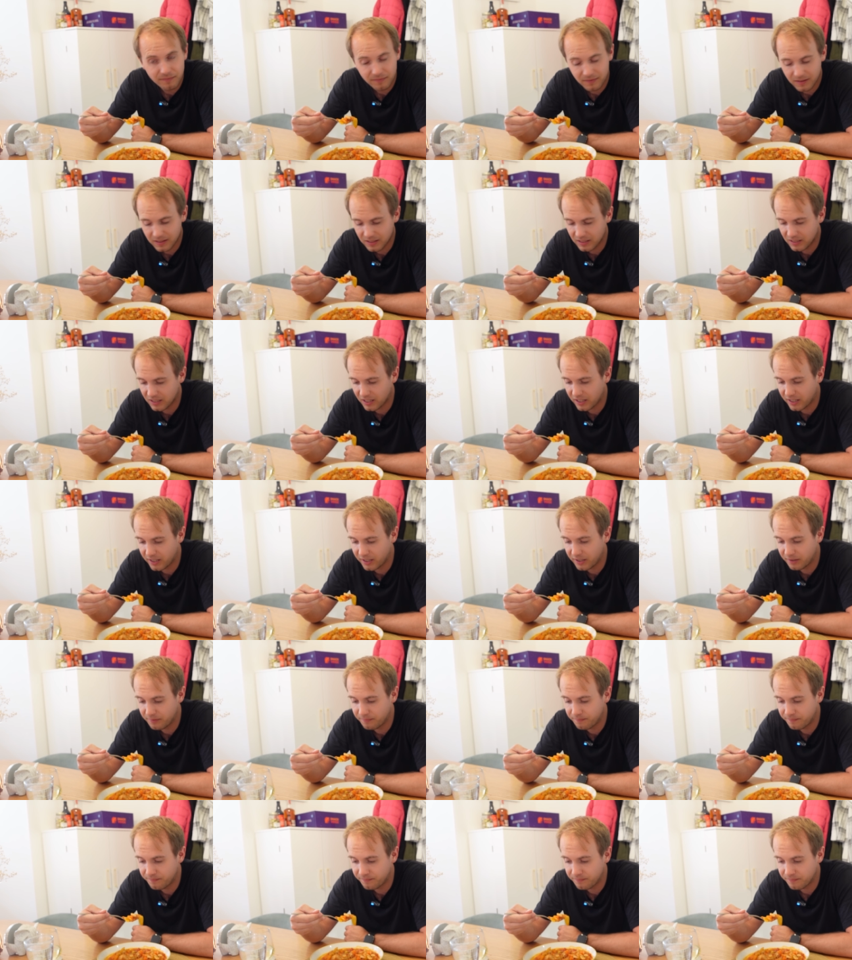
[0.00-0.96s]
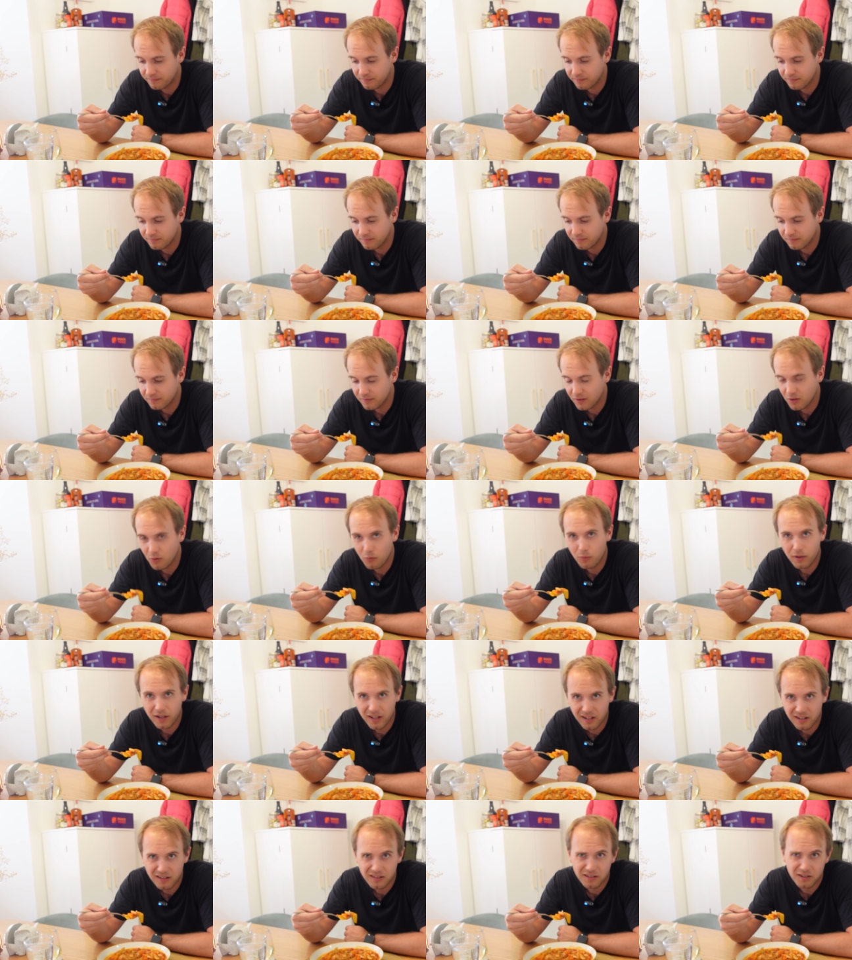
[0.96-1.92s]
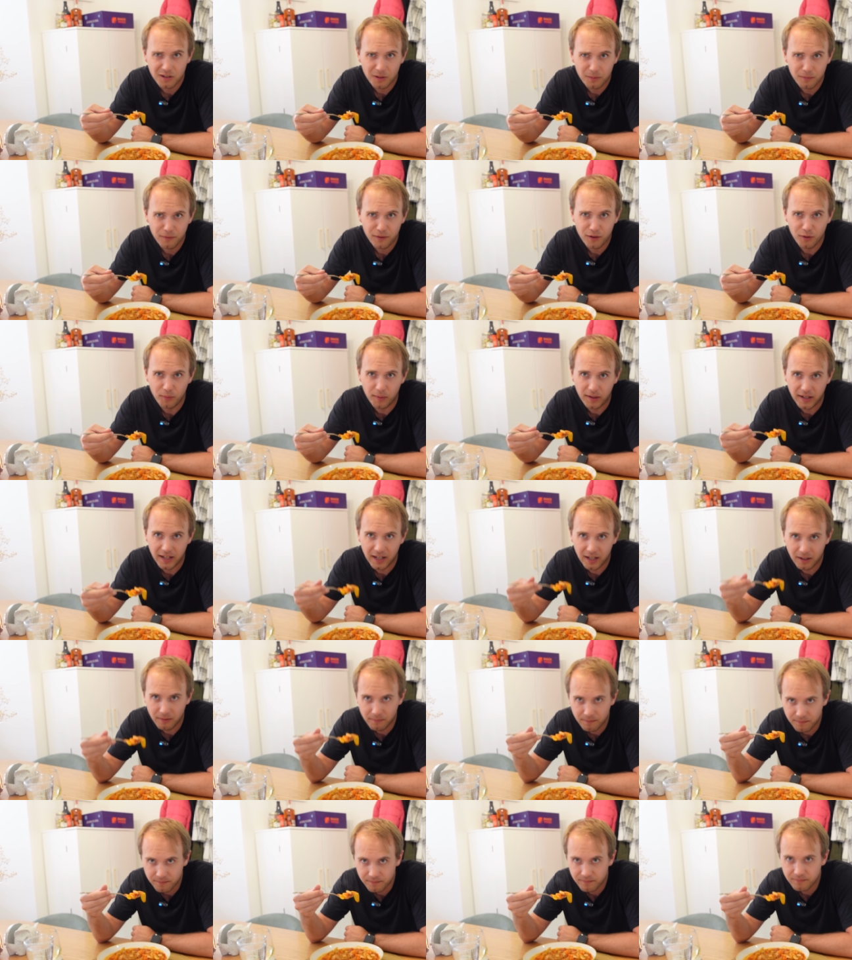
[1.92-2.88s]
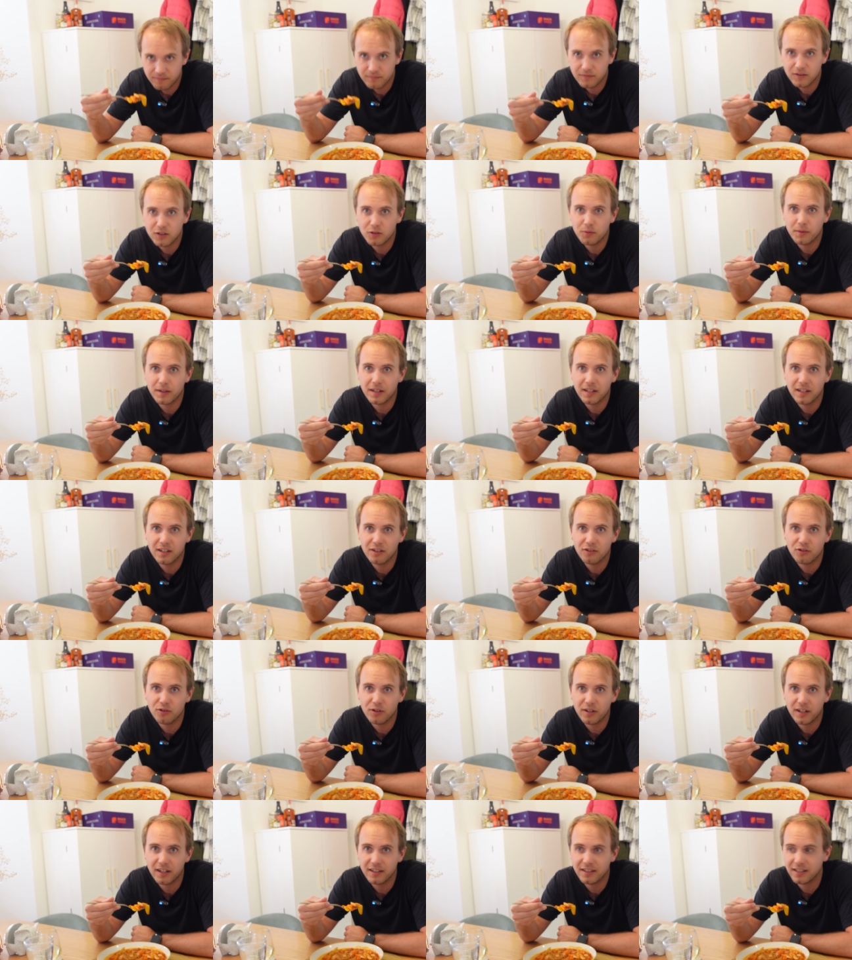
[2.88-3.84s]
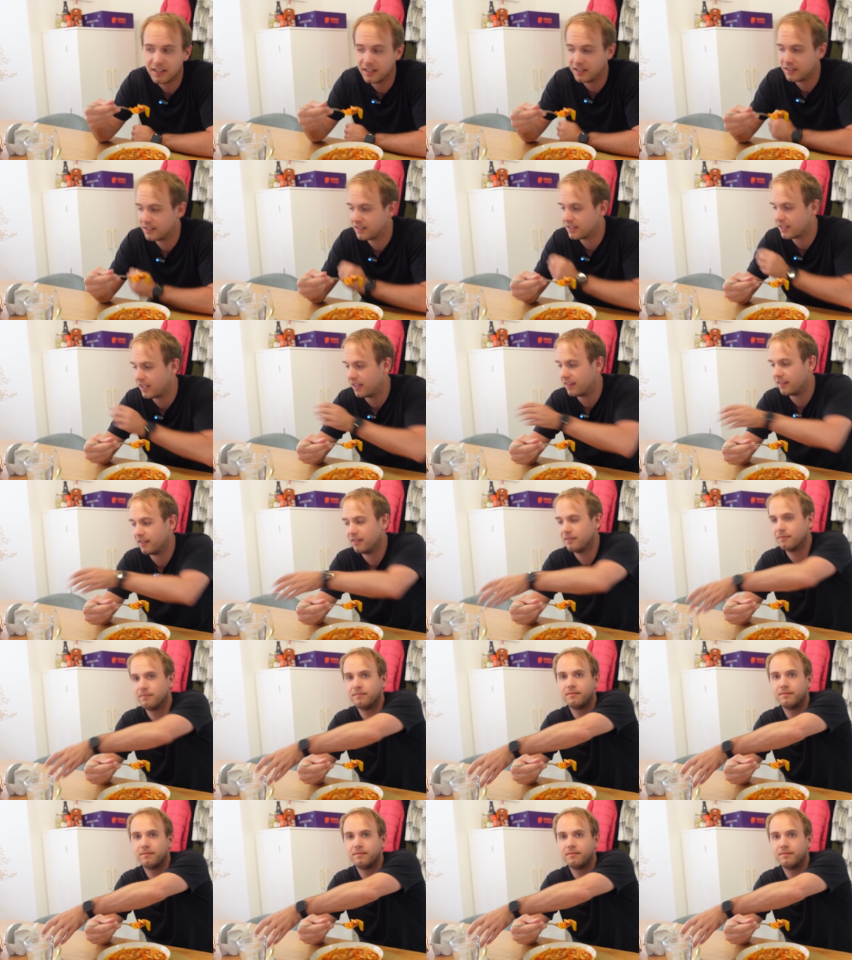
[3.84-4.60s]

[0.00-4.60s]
So, we're going to stop filming now so we can enjoy our dinner together.